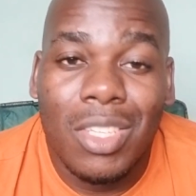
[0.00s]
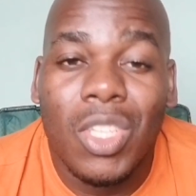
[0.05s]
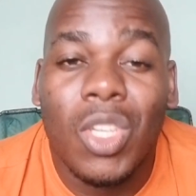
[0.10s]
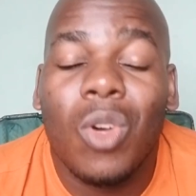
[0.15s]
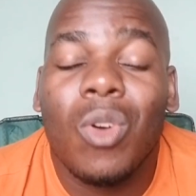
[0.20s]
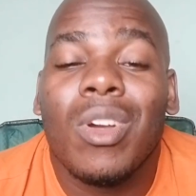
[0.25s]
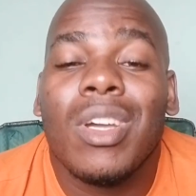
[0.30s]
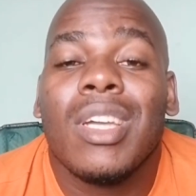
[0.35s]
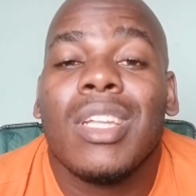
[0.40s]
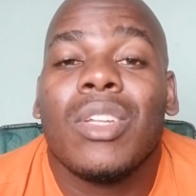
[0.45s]

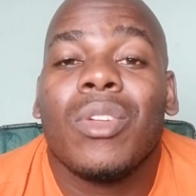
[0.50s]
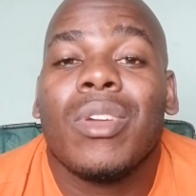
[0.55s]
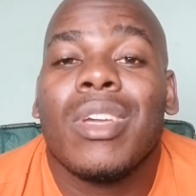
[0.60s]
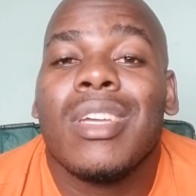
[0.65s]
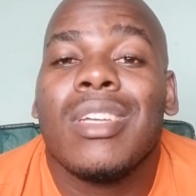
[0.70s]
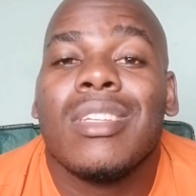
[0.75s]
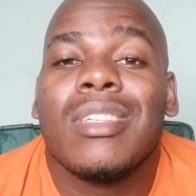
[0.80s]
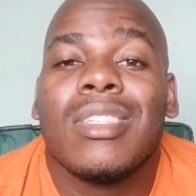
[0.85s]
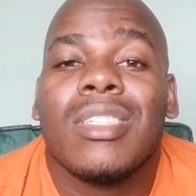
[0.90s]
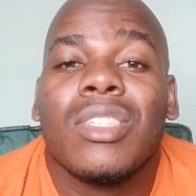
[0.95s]
Your
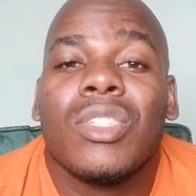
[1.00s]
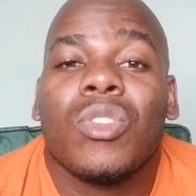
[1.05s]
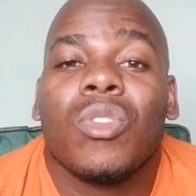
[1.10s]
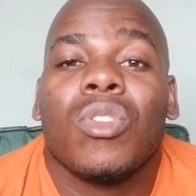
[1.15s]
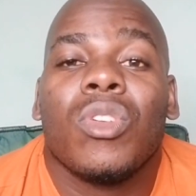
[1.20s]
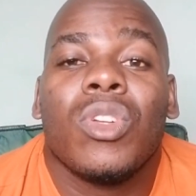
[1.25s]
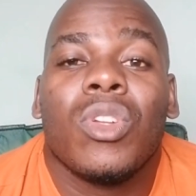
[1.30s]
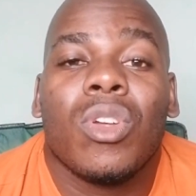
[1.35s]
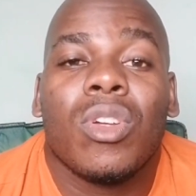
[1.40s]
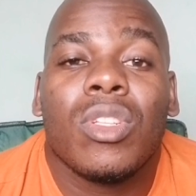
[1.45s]
education
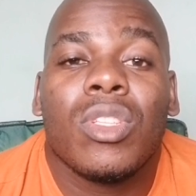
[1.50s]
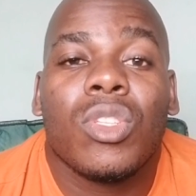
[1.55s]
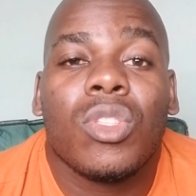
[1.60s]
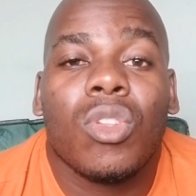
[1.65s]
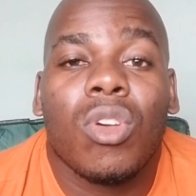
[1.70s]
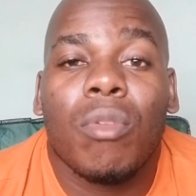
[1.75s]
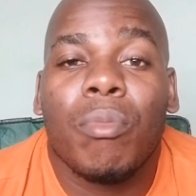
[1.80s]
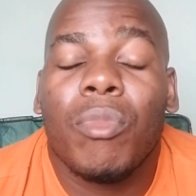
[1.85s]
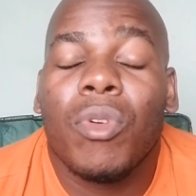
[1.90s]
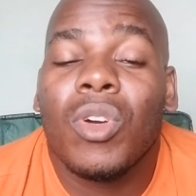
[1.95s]
should not
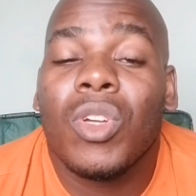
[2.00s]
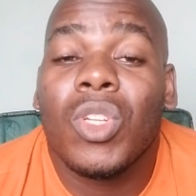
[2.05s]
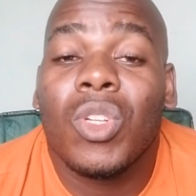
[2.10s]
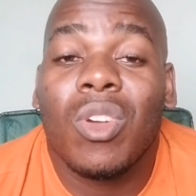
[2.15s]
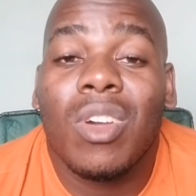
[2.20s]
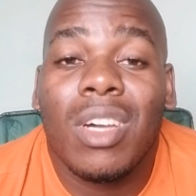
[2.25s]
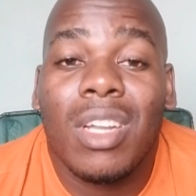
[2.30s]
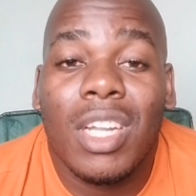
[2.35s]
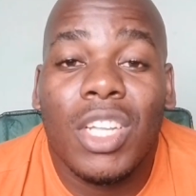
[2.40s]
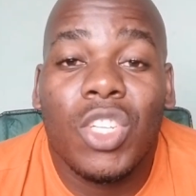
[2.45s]
stop on
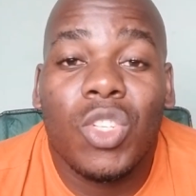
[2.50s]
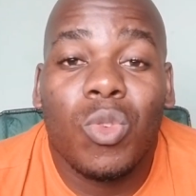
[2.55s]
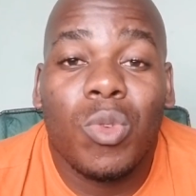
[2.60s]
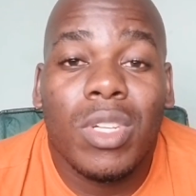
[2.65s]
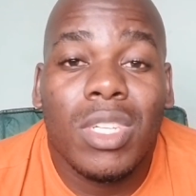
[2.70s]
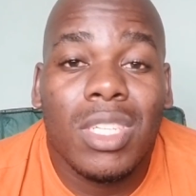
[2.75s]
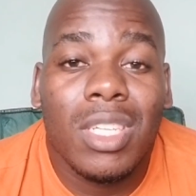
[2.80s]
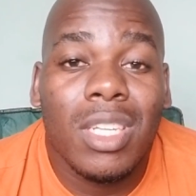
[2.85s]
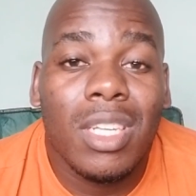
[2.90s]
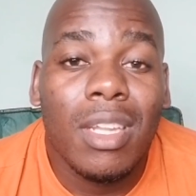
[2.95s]
your
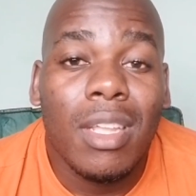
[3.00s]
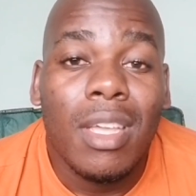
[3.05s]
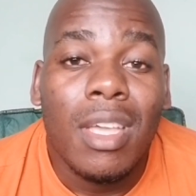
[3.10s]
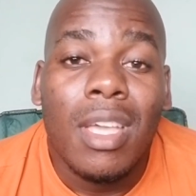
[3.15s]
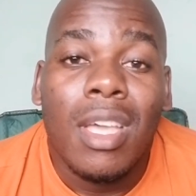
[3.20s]
graduation.